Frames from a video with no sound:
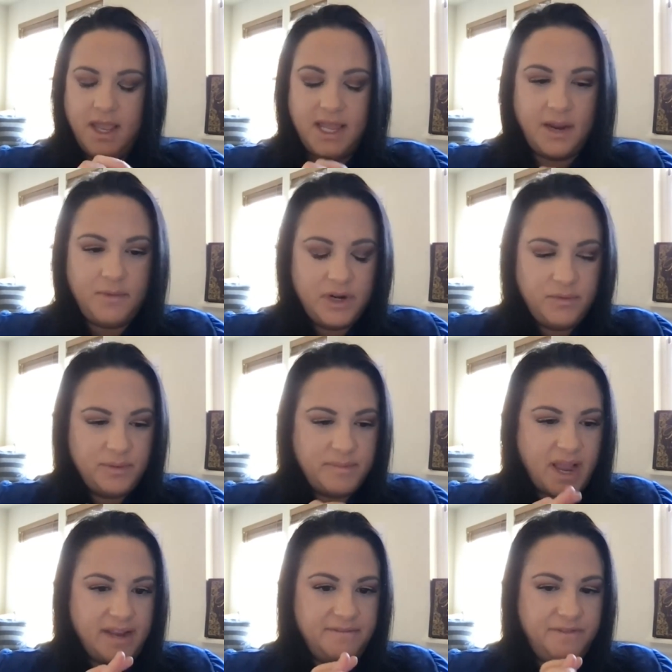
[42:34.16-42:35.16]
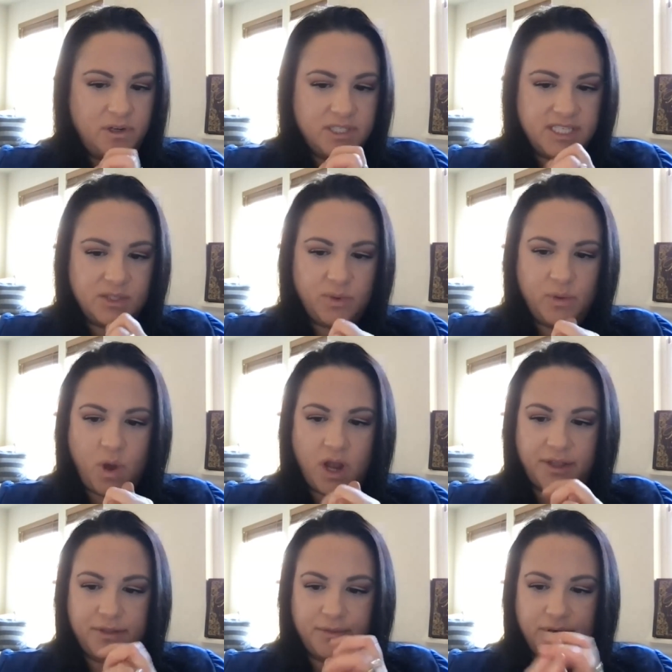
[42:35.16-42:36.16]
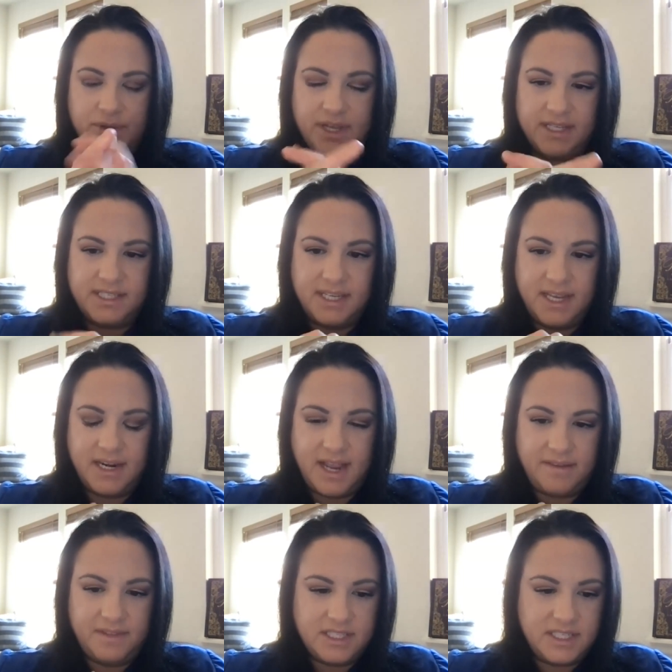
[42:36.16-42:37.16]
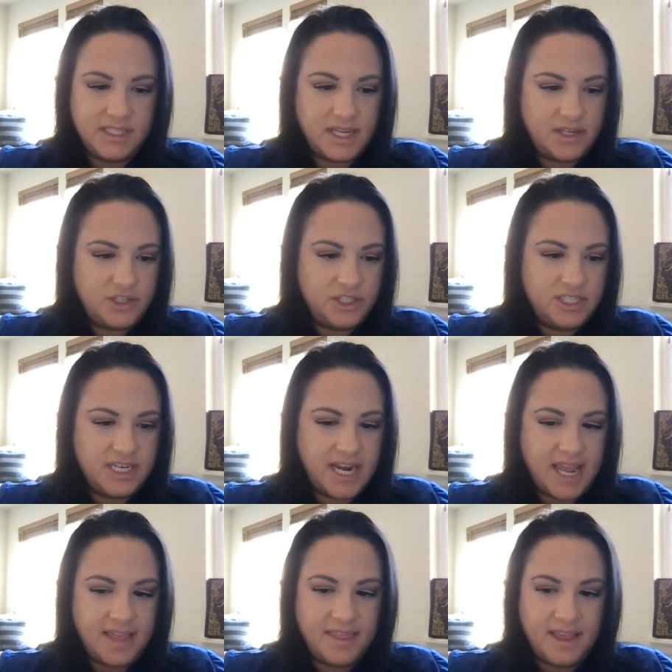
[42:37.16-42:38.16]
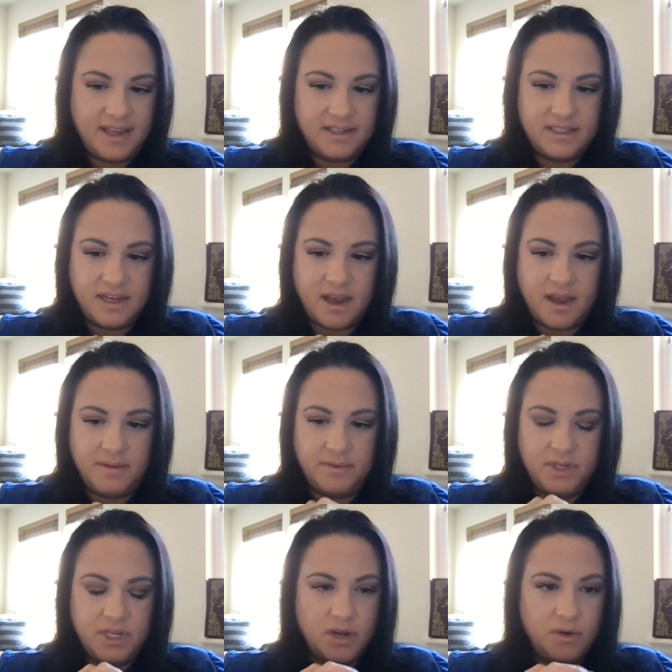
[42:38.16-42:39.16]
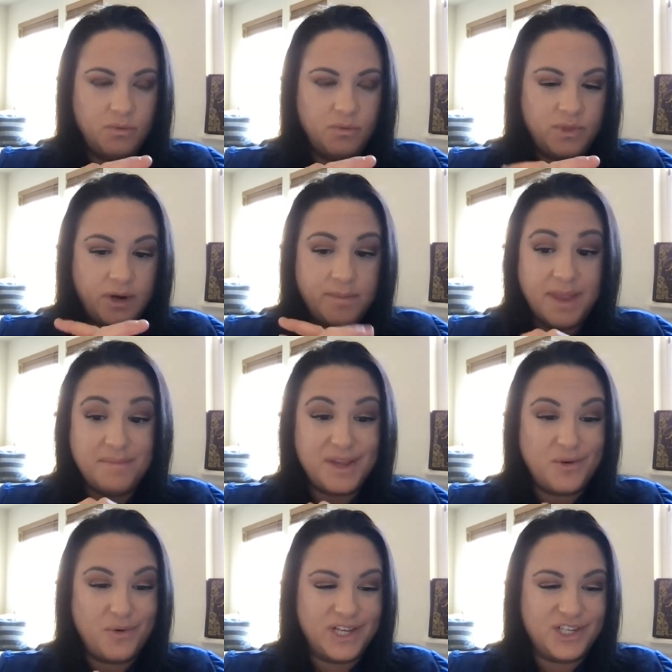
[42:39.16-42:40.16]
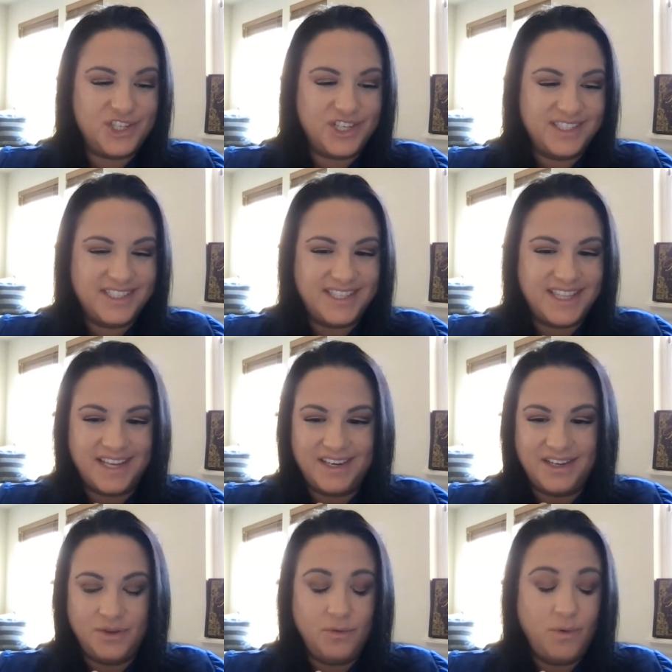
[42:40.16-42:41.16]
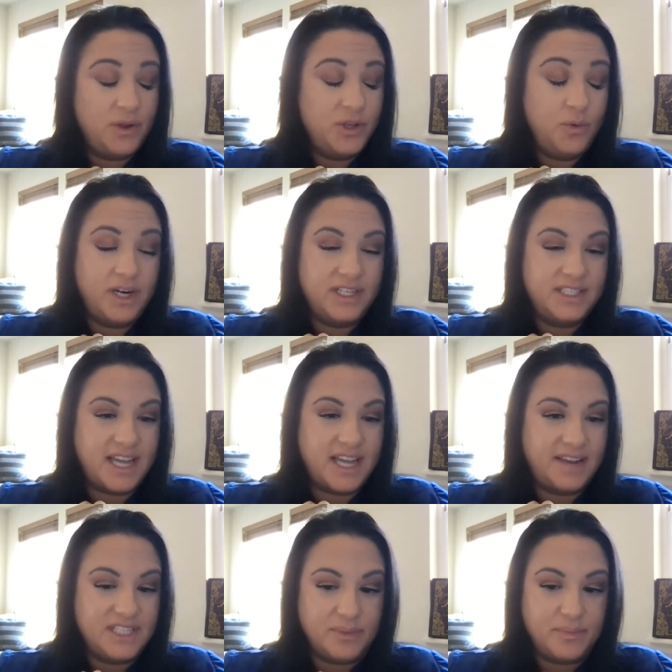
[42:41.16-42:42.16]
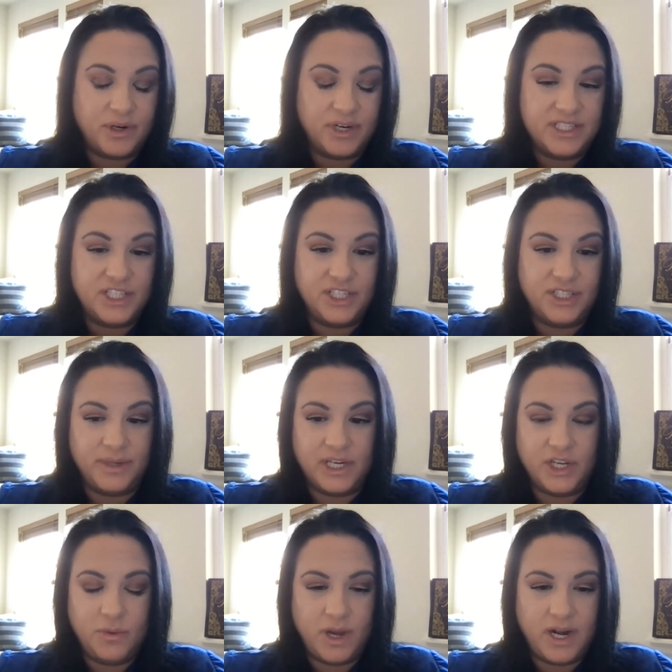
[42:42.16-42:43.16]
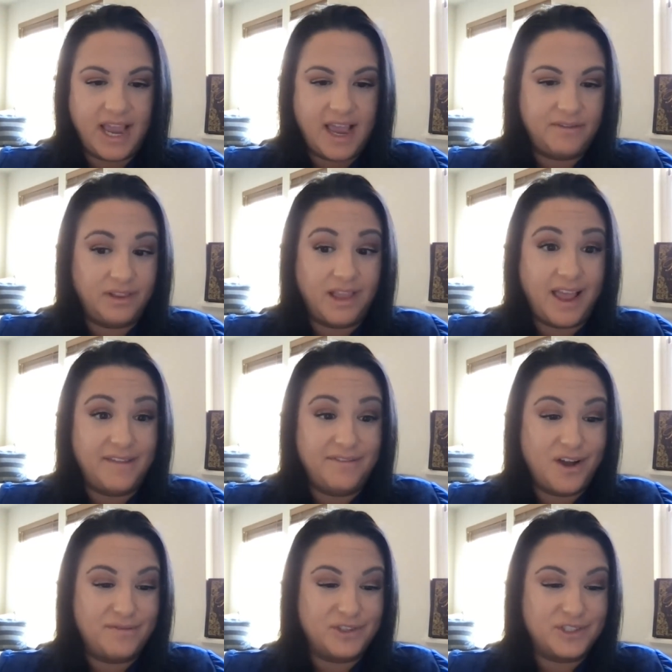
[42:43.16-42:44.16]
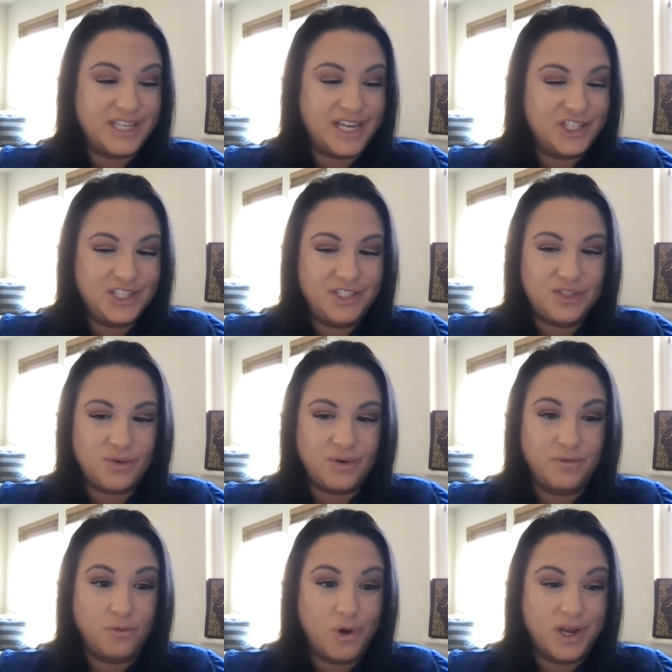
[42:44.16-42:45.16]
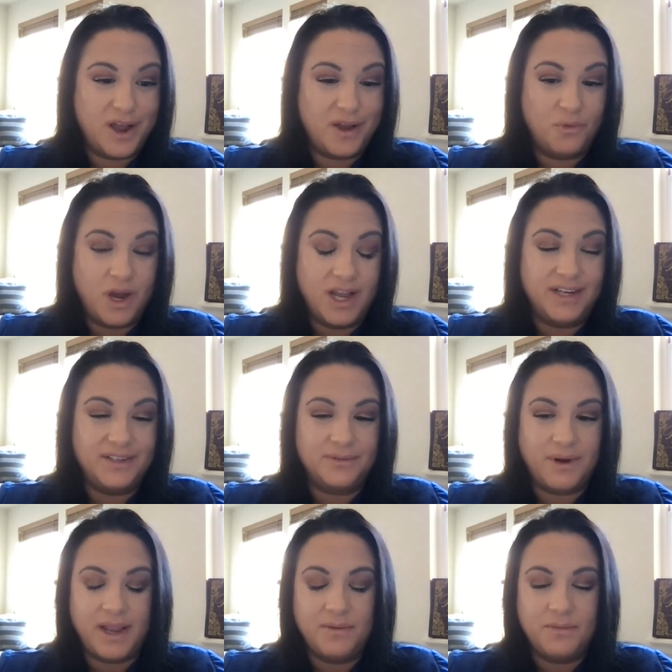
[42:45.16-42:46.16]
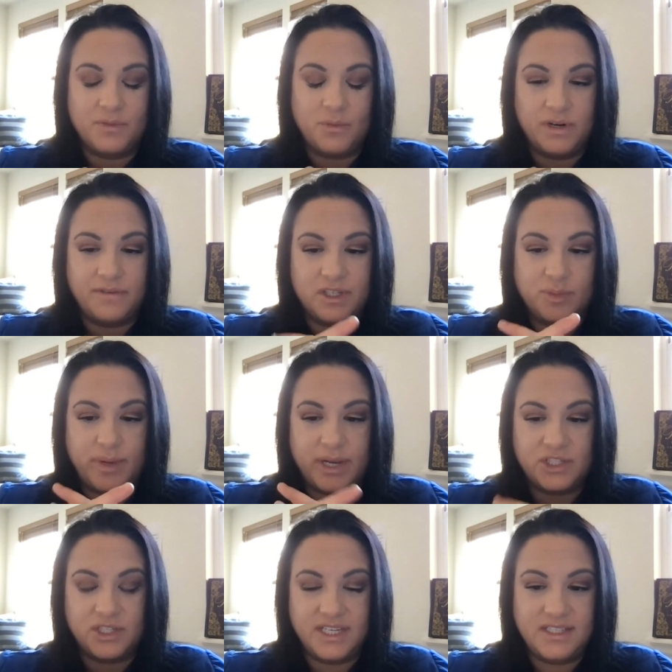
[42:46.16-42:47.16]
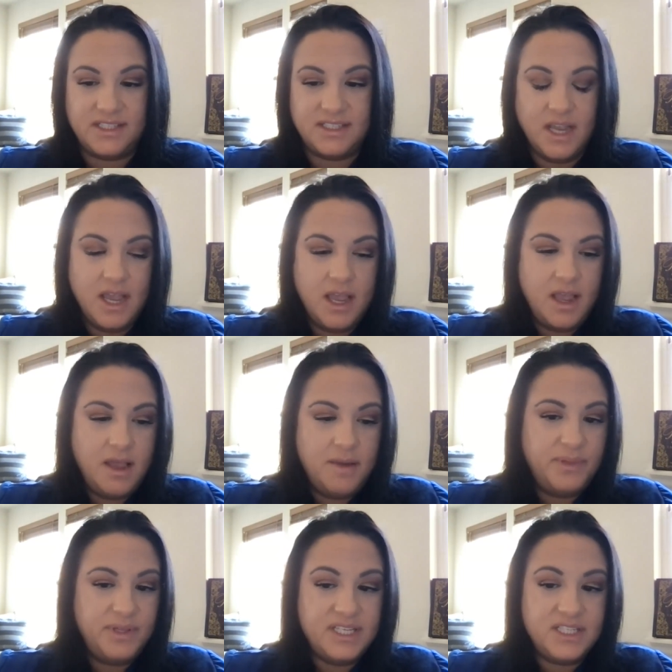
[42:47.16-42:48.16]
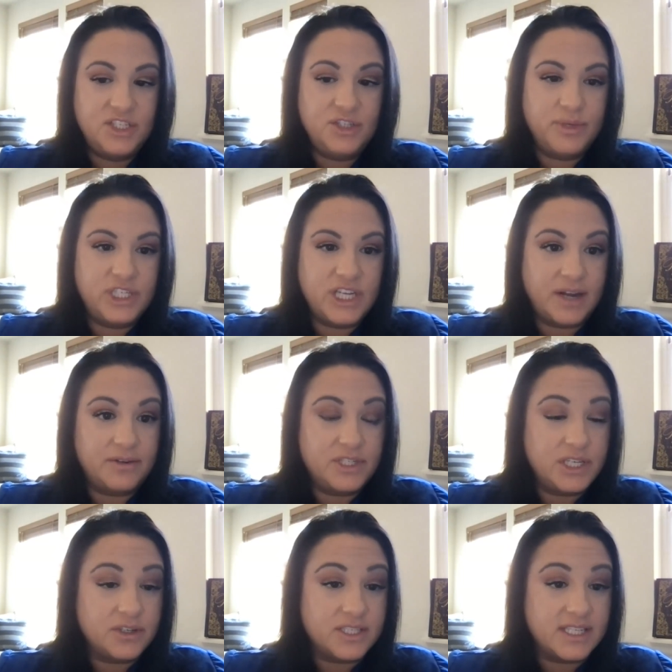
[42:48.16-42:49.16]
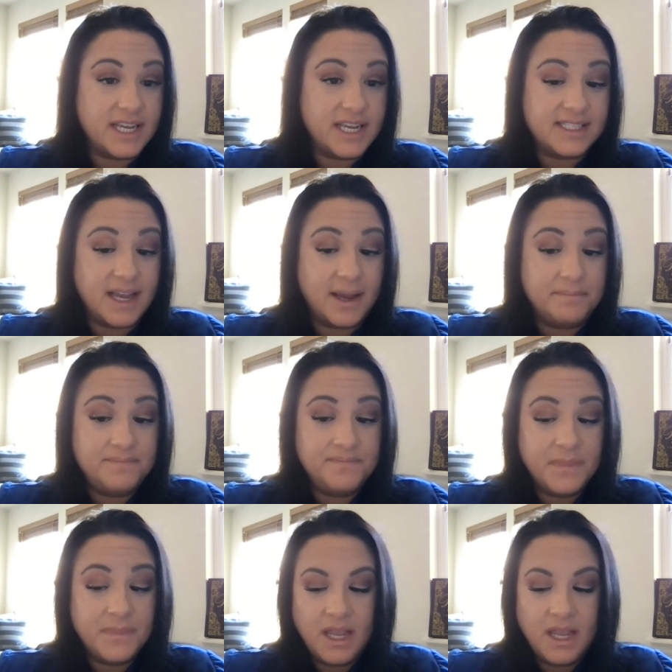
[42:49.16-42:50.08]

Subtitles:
And I want to remind folks as we walk through this and have this discussion today that, there may be questions that you want to dive deeper into, and you want to have a live conversation, sort of one-on-one, right, with one of our specialists. Please do reach out to your CSM.